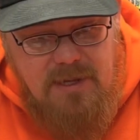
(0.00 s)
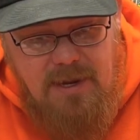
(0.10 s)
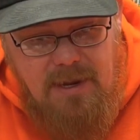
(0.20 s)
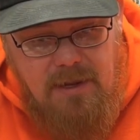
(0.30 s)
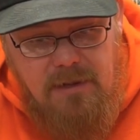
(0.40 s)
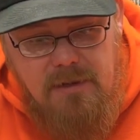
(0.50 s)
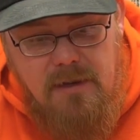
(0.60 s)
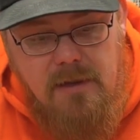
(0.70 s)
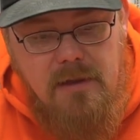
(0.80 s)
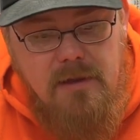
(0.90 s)

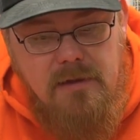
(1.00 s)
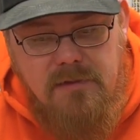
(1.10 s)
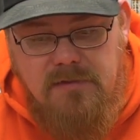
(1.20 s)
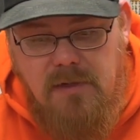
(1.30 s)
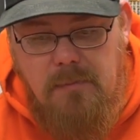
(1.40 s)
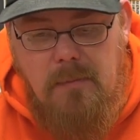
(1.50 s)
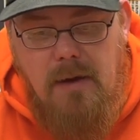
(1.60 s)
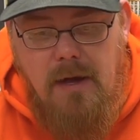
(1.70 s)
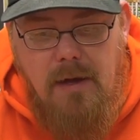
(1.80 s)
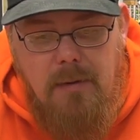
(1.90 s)
and some
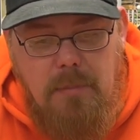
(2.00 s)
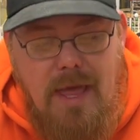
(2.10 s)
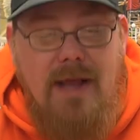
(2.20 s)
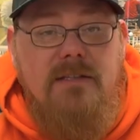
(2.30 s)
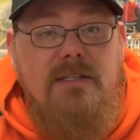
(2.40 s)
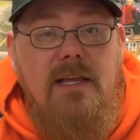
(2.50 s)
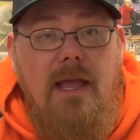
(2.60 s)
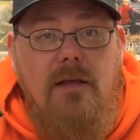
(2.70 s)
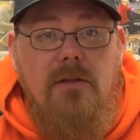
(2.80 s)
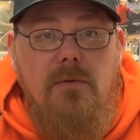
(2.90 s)
black CA
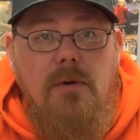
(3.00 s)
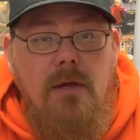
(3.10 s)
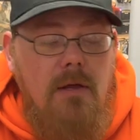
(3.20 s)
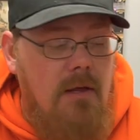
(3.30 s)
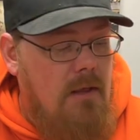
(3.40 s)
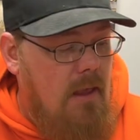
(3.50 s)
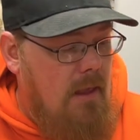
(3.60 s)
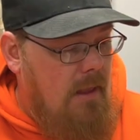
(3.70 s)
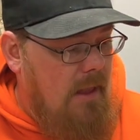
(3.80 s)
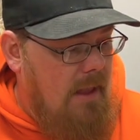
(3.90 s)
glue.
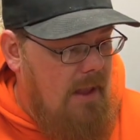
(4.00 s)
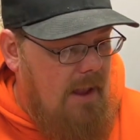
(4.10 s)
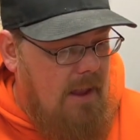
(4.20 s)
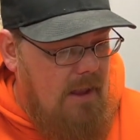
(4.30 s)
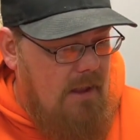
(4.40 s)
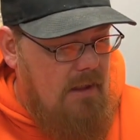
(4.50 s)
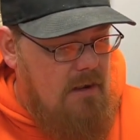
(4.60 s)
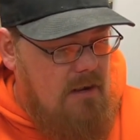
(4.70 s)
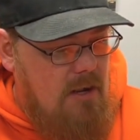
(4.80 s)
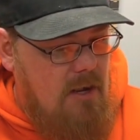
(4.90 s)

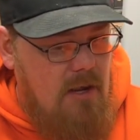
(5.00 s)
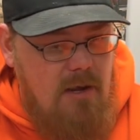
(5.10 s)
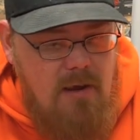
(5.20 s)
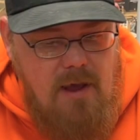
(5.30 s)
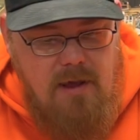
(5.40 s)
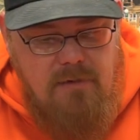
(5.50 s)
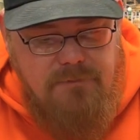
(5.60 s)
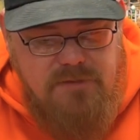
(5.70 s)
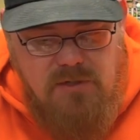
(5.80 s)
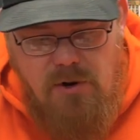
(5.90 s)
And I've
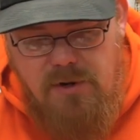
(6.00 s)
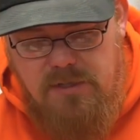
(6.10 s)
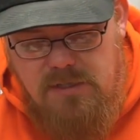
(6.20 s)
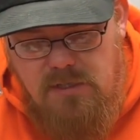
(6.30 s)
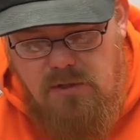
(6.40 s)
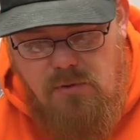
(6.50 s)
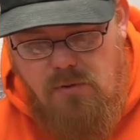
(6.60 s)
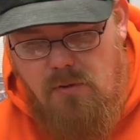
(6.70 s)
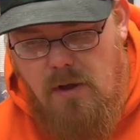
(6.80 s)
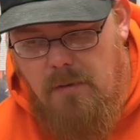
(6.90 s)
started to
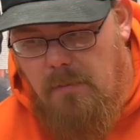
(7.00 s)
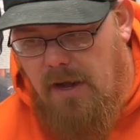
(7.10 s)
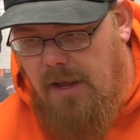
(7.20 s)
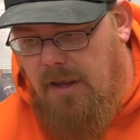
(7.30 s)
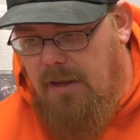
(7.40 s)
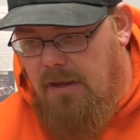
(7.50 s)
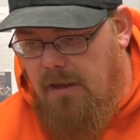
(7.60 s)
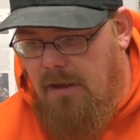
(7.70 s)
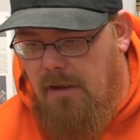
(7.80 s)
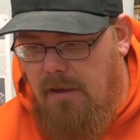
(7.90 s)
do
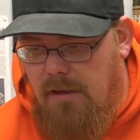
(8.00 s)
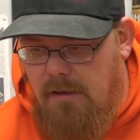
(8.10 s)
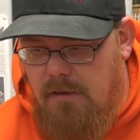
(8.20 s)
my